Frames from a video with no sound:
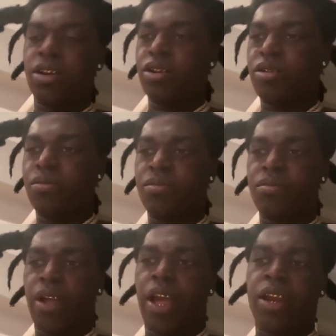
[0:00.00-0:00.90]

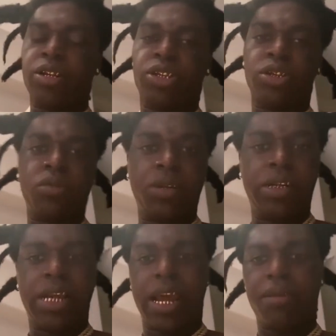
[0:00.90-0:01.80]
um, and to show
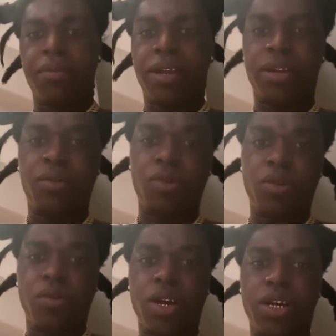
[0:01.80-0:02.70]
me like, man, you
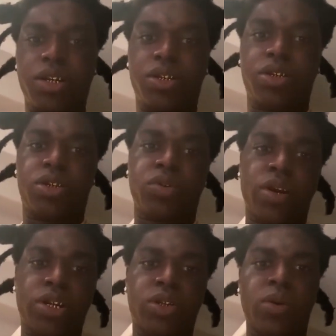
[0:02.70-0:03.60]
know what,
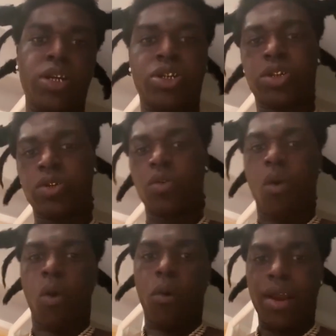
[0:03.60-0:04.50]
2022
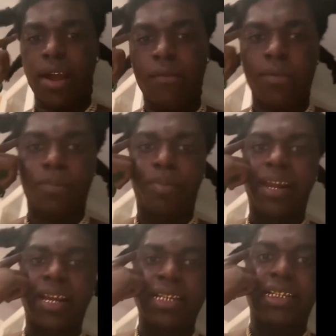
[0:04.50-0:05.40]
on whatever
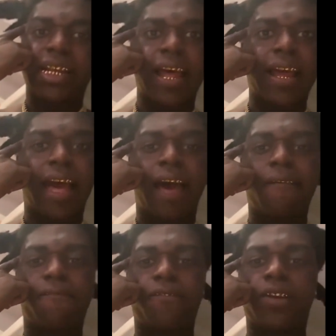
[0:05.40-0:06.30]
plans that I
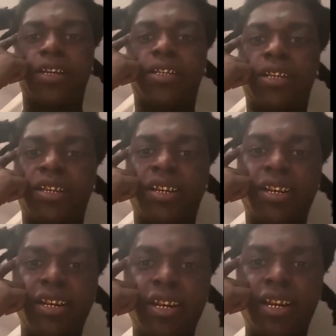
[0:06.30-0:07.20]
got for this year
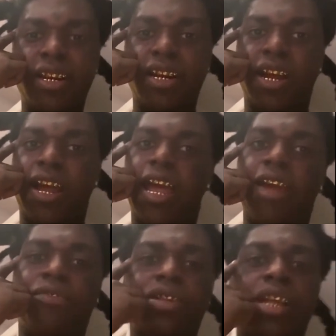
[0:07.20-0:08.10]
and
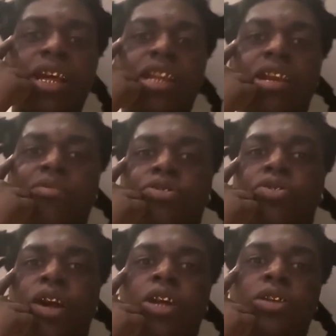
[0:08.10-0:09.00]
everything that I'm
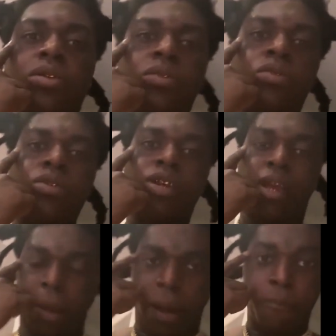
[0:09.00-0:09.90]
trying to do,
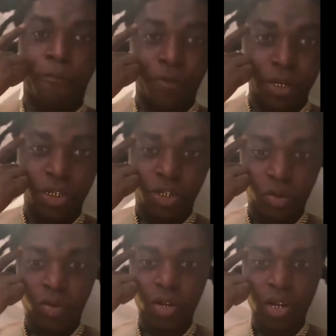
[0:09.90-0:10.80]
that I'm finna
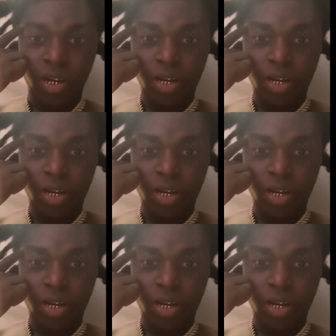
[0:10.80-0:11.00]
do,